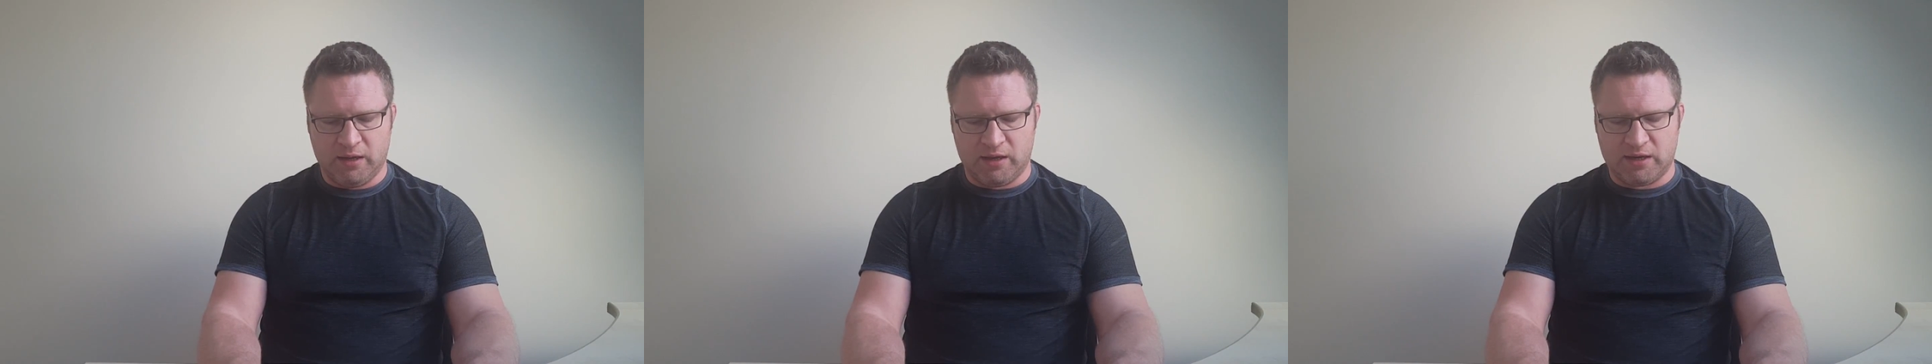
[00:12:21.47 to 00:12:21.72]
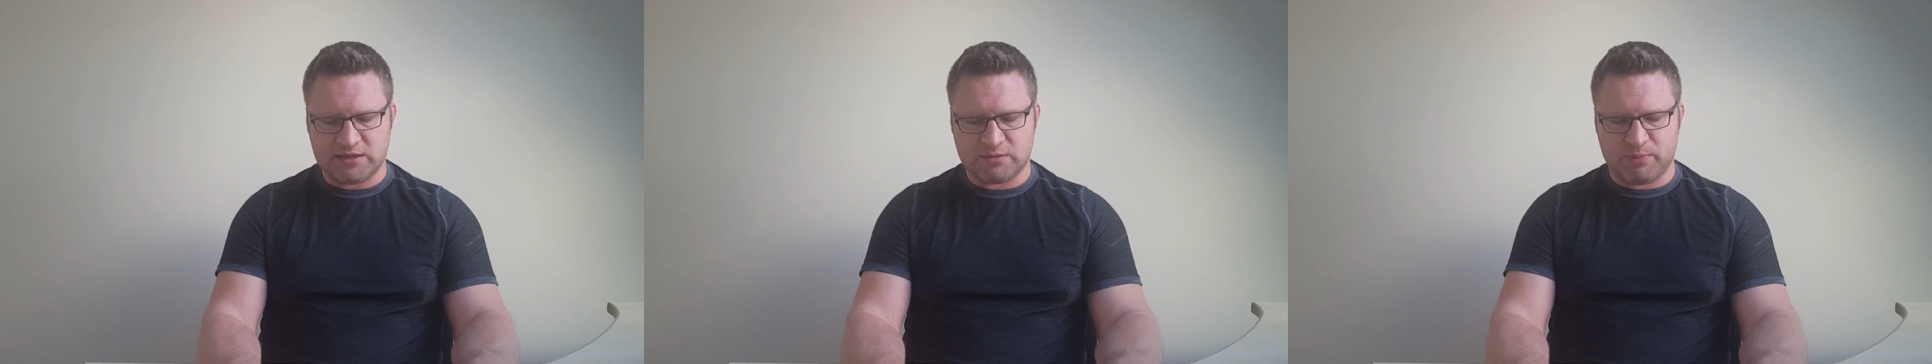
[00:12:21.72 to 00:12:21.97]

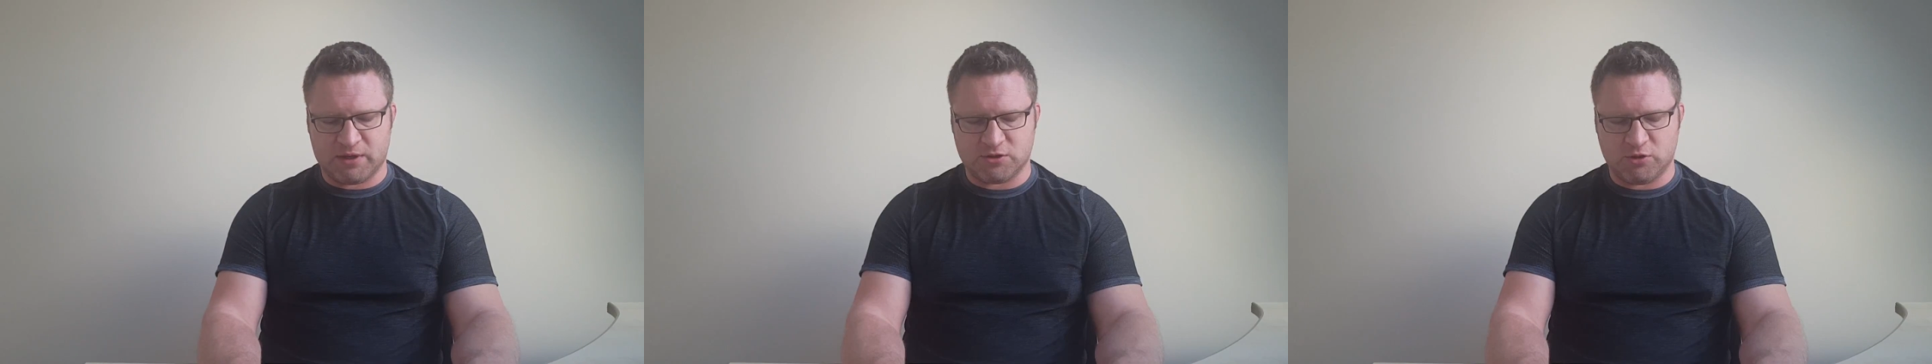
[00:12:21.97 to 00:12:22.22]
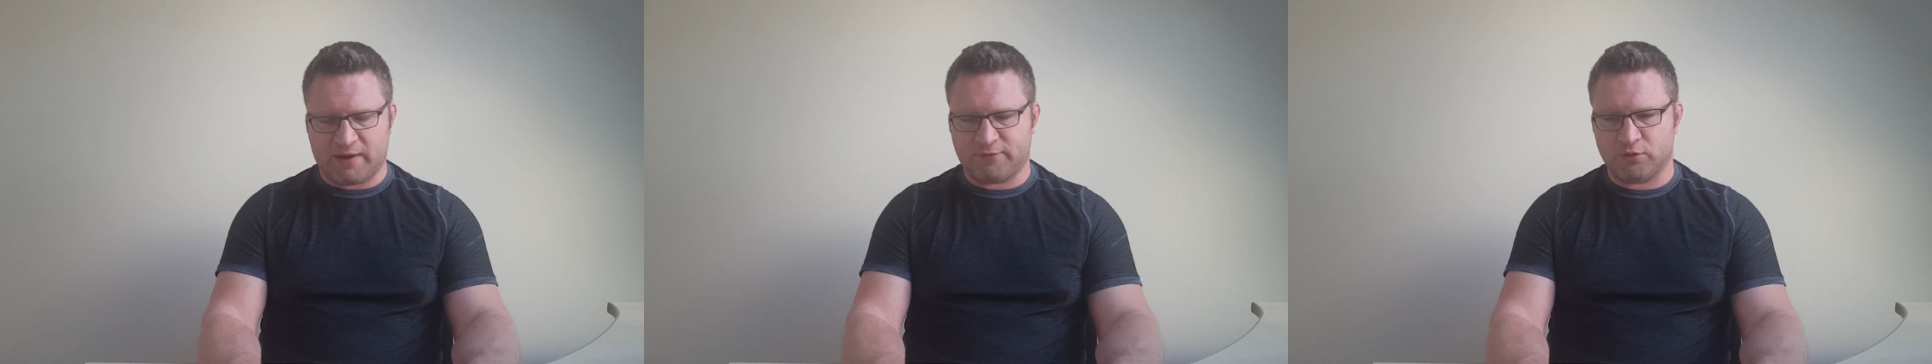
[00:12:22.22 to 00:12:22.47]
is
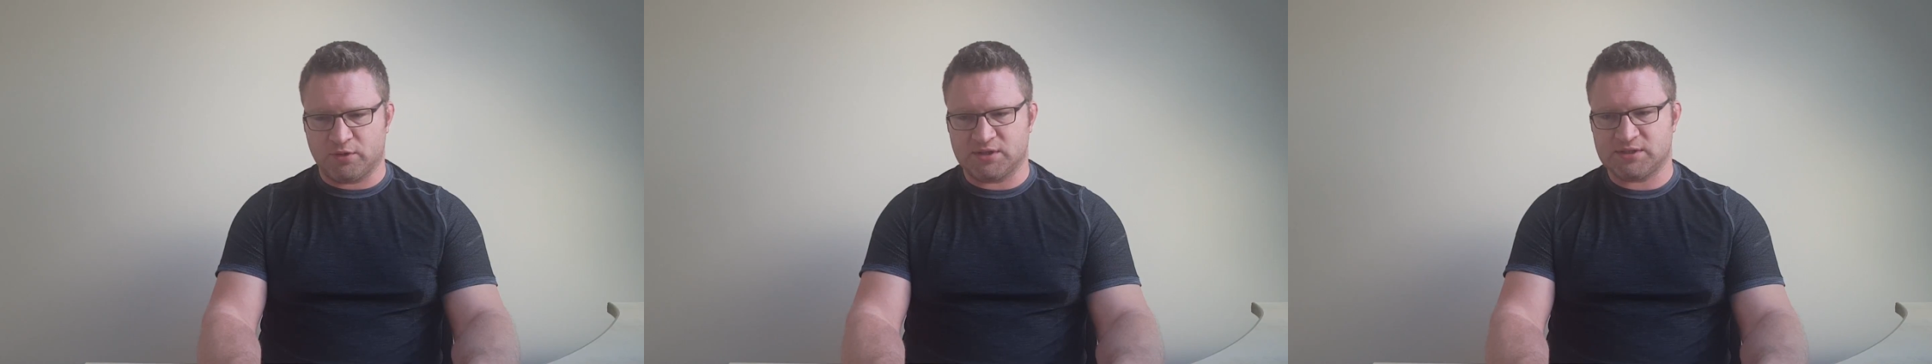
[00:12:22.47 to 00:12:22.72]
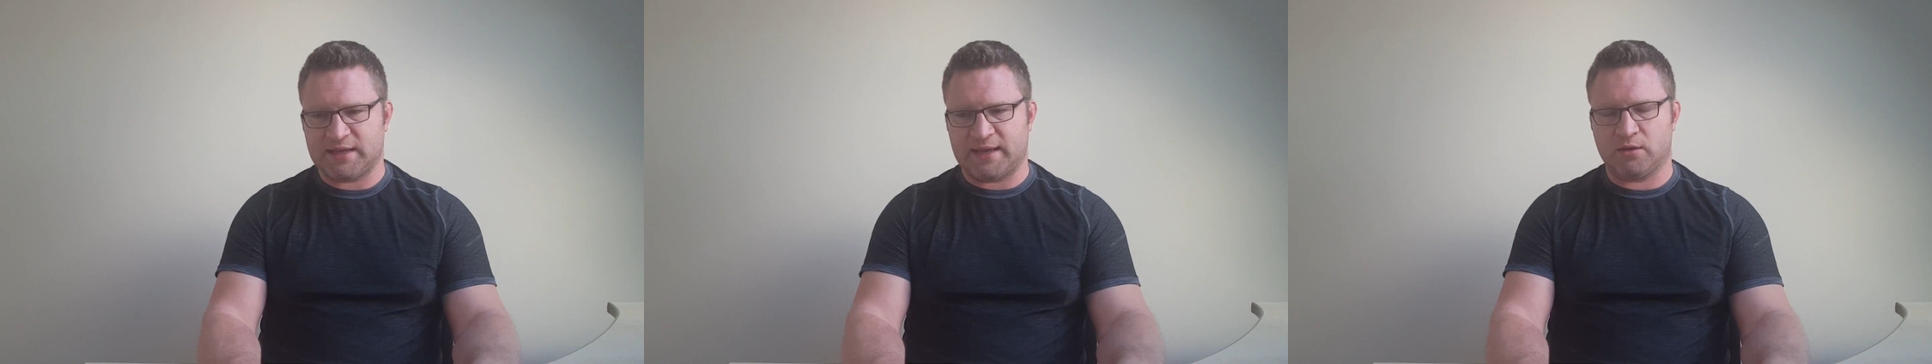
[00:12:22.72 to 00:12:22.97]
because you have to
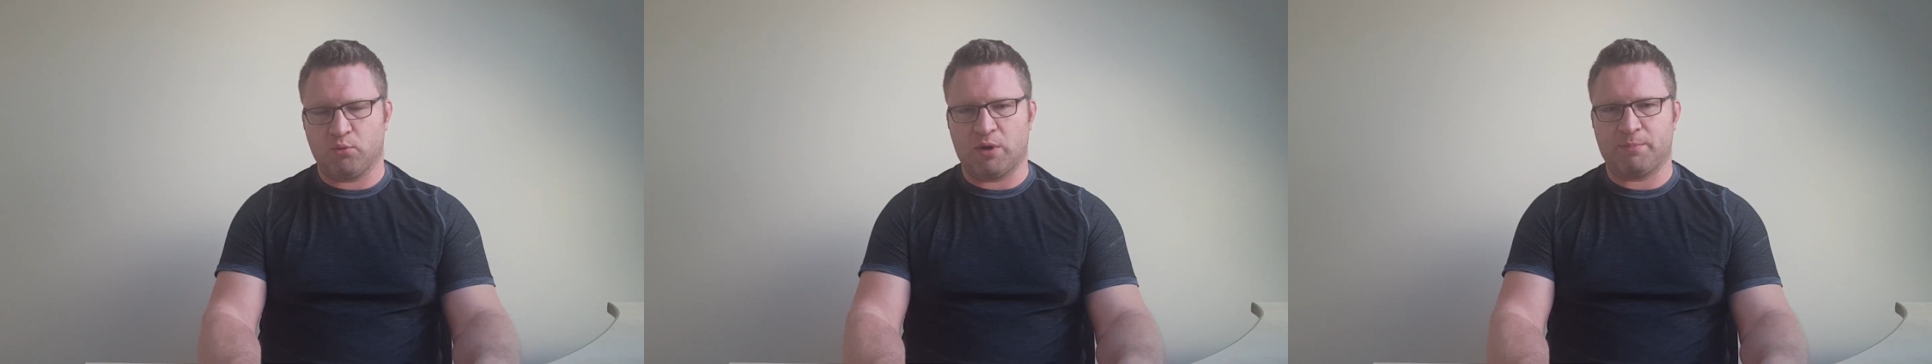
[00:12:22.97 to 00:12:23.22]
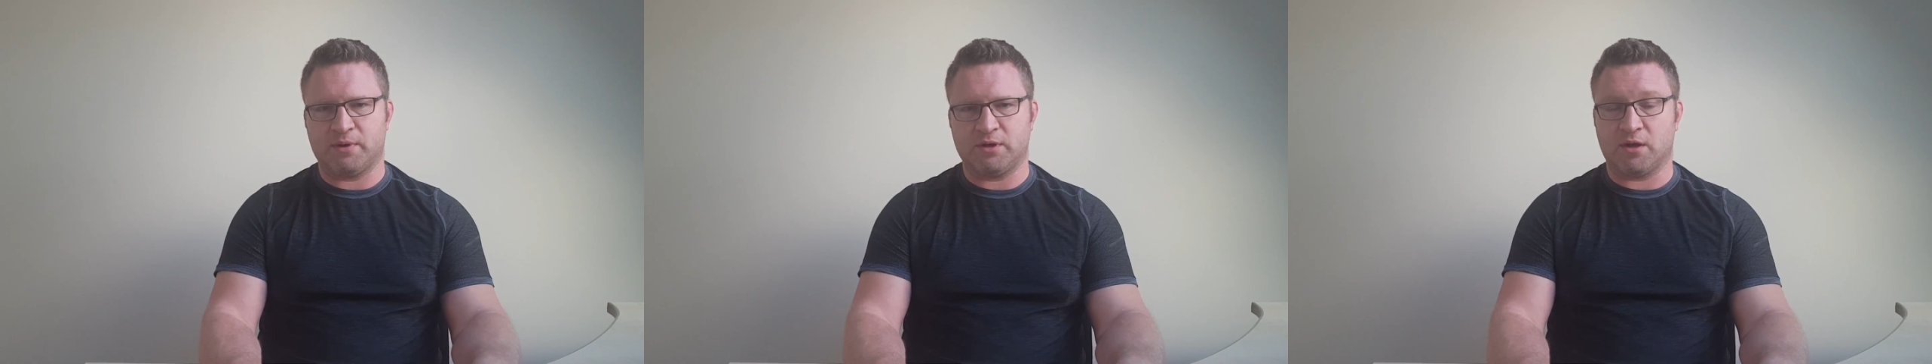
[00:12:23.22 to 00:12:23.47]
understand the weapon.